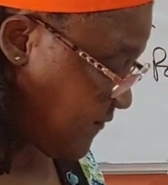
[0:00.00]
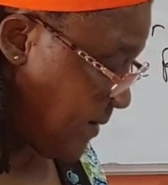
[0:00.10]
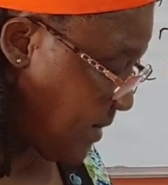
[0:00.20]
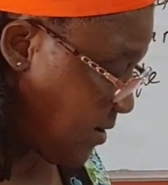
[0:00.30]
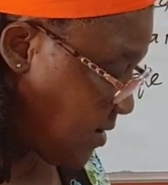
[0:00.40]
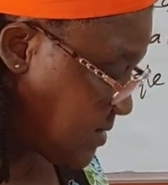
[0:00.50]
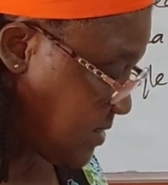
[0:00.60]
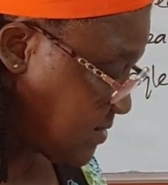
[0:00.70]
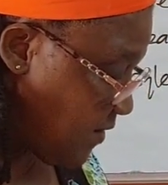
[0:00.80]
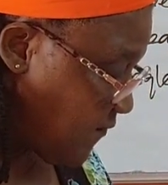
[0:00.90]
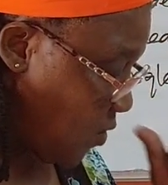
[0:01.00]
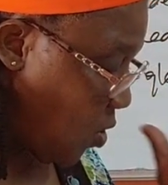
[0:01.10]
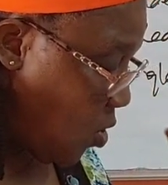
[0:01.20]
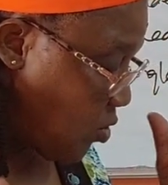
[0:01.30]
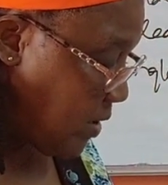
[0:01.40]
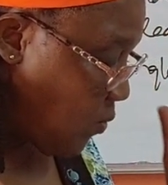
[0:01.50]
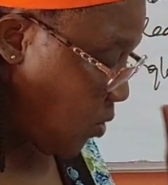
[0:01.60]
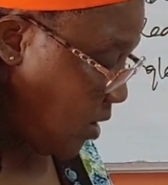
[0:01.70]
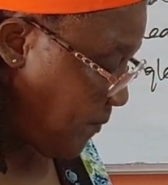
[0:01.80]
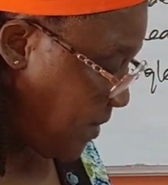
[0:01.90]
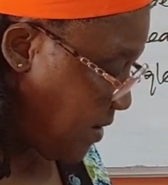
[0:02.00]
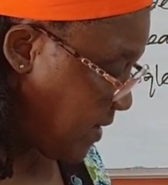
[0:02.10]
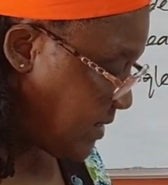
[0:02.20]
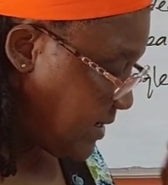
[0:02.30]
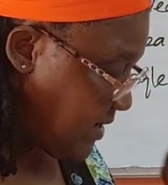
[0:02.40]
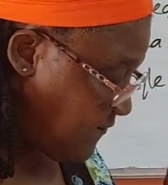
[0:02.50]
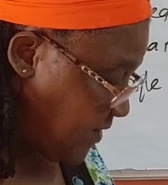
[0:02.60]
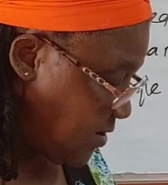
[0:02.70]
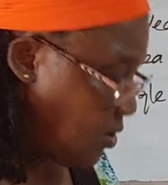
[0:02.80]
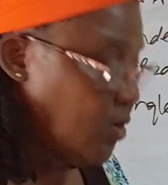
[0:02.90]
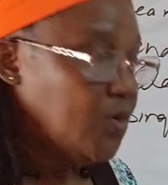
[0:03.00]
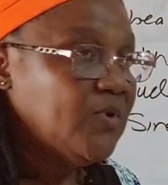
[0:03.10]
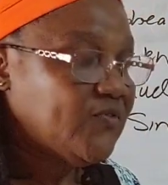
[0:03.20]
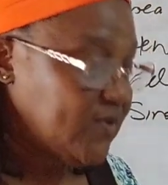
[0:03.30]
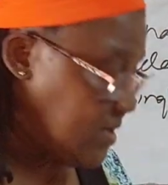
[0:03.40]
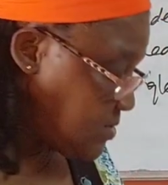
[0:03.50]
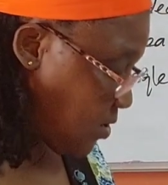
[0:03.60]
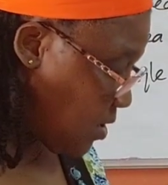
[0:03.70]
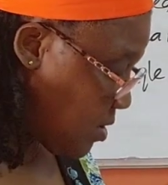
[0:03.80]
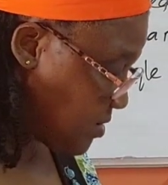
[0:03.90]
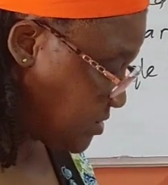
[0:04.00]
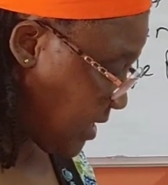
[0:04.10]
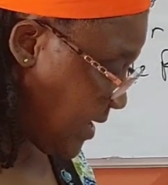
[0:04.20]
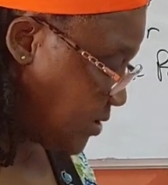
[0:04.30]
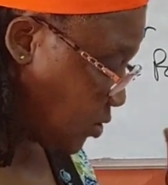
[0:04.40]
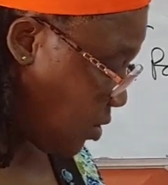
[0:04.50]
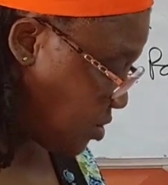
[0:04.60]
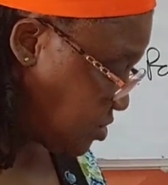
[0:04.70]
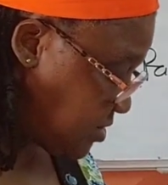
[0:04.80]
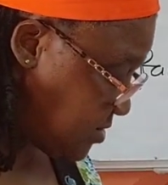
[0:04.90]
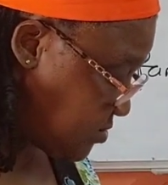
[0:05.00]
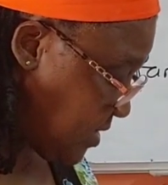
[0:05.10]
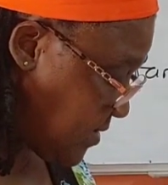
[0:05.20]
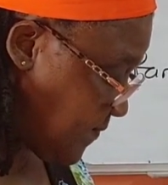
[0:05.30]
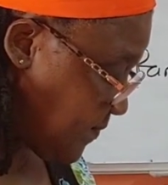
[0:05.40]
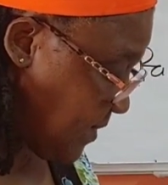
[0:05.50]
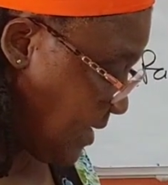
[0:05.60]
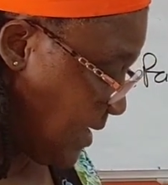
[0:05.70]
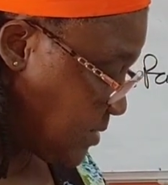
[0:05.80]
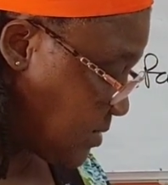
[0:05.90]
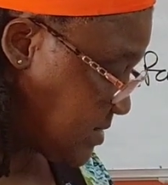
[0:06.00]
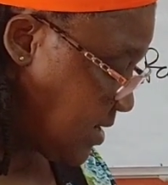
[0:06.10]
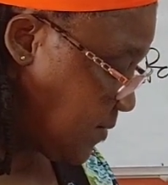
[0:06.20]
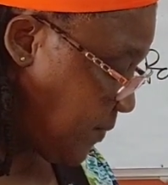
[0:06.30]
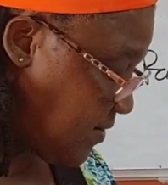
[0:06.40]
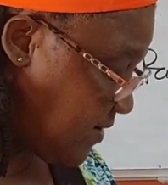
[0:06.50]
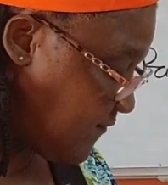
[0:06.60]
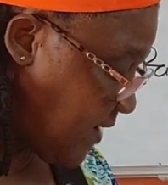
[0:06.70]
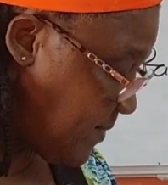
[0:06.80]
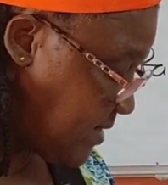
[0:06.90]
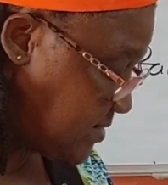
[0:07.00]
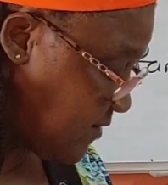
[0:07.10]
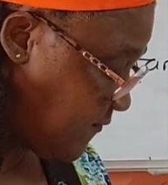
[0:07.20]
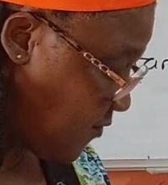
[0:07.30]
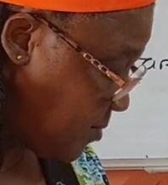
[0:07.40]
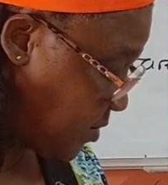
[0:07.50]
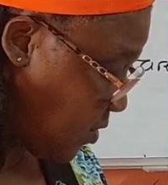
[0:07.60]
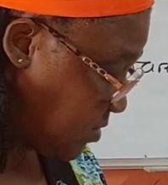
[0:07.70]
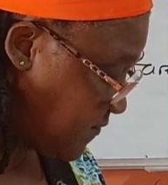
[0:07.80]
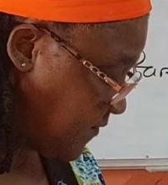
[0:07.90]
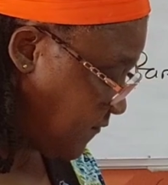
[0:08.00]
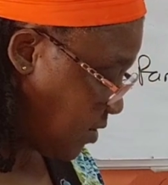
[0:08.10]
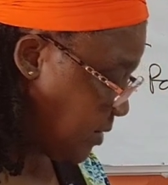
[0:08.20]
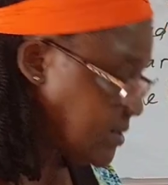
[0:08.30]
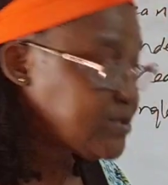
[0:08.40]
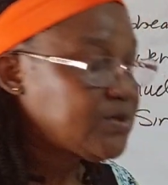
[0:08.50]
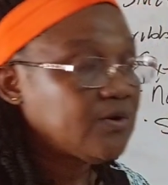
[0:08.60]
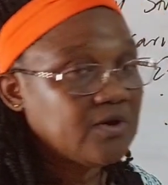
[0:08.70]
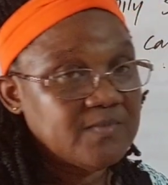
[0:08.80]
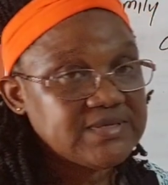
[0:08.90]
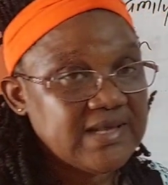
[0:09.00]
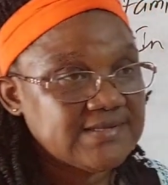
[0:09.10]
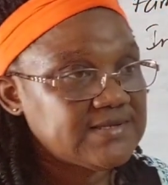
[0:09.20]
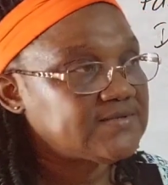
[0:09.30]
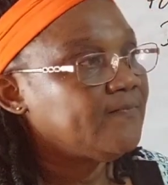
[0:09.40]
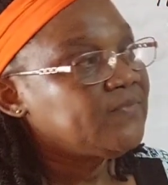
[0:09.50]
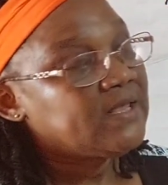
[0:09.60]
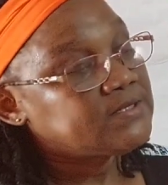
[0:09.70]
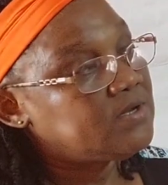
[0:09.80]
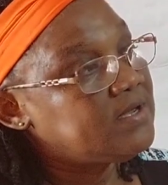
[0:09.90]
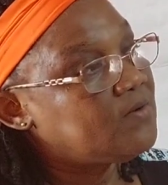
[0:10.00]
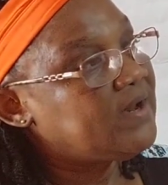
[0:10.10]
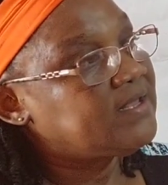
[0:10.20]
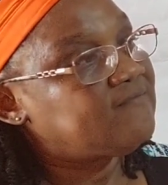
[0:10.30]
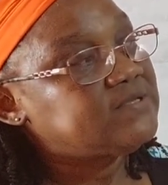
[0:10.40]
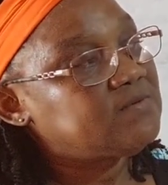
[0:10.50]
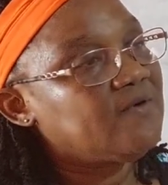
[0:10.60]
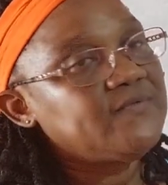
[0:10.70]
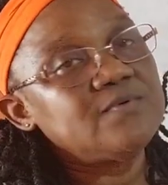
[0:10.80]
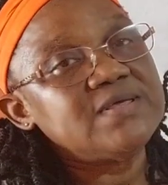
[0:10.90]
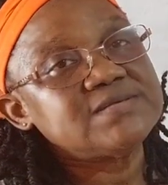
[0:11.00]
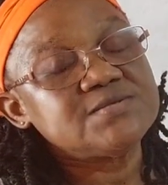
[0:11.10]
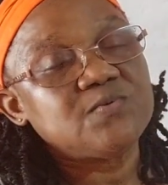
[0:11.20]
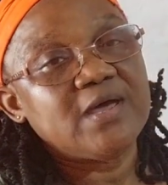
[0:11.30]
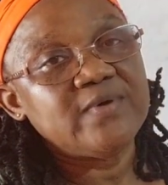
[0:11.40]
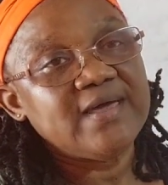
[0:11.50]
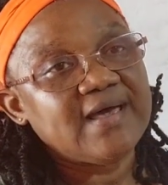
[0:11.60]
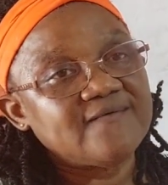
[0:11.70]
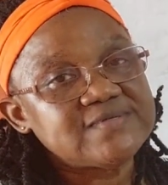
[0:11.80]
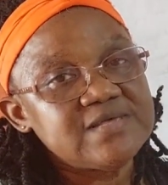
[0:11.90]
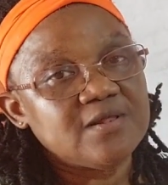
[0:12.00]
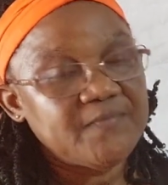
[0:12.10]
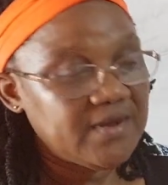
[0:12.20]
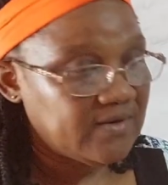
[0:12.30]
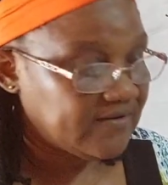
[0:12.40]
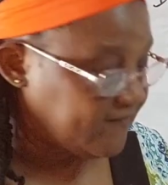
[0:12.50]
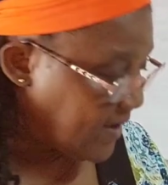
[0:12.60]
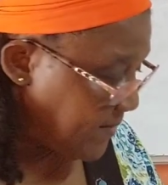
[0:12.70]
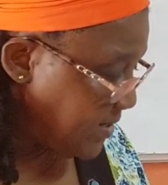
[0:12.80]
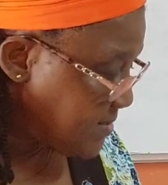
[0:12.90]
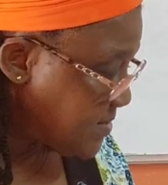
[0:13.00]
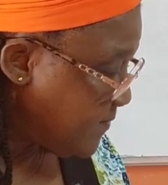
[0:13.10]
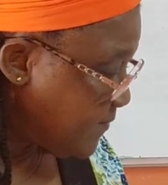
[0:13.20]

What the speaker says: family consists of only one parent living with his or her child or children. So single parent families are formed out of the following circumstances. So here we are giving some of the reasons why we have single parent families.